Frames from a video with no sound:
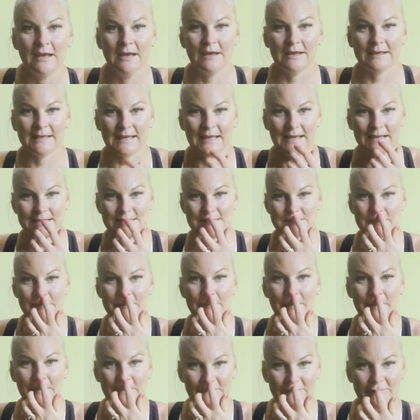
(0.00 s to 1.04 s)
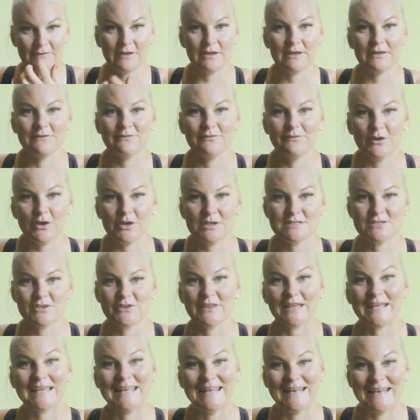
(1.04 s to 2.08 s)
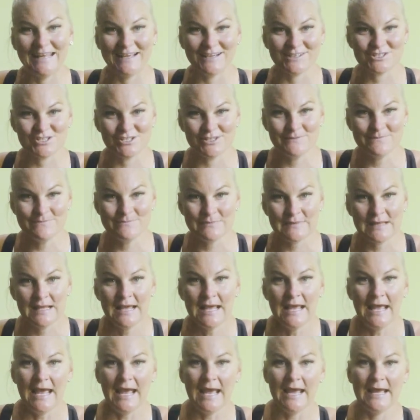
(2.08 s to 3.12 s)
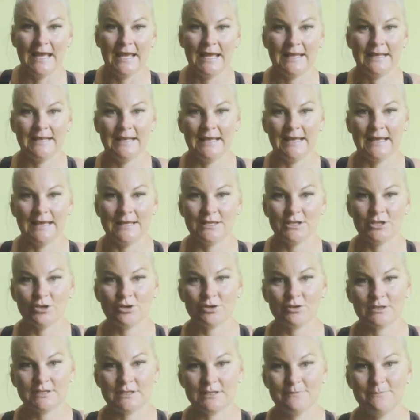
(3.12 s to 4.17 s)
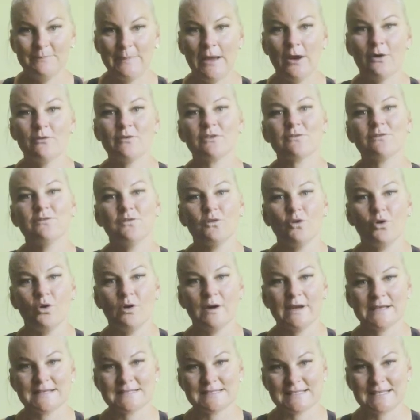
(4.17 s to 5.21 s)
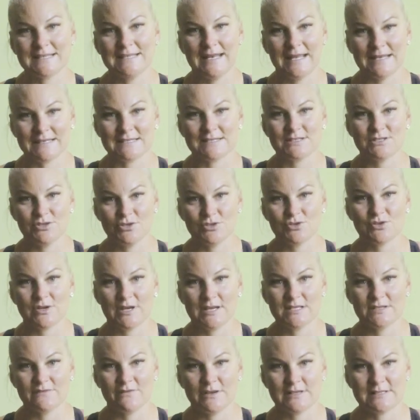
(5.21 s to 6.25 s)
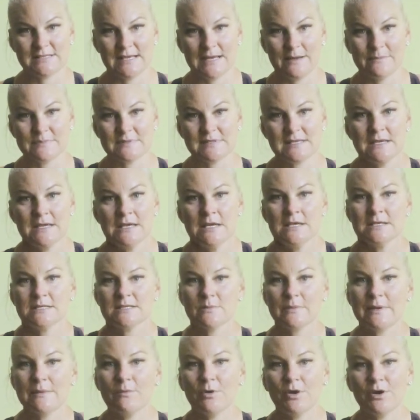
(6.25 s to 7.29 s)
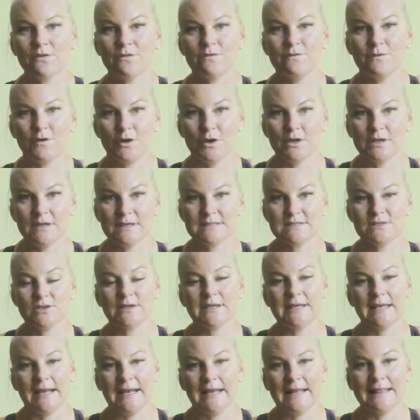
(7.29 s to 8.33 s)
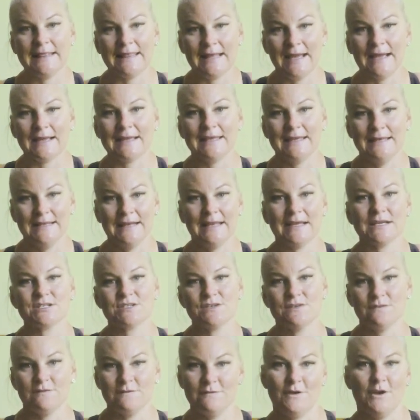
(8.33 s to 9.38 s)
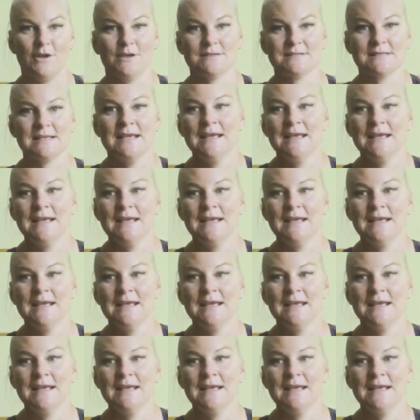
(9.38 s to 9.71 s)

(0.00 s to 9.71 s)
Okay, so we want to focus on the connection, and your pelvic floor is connected to transverse abs. So we want to focus on getting that connection first.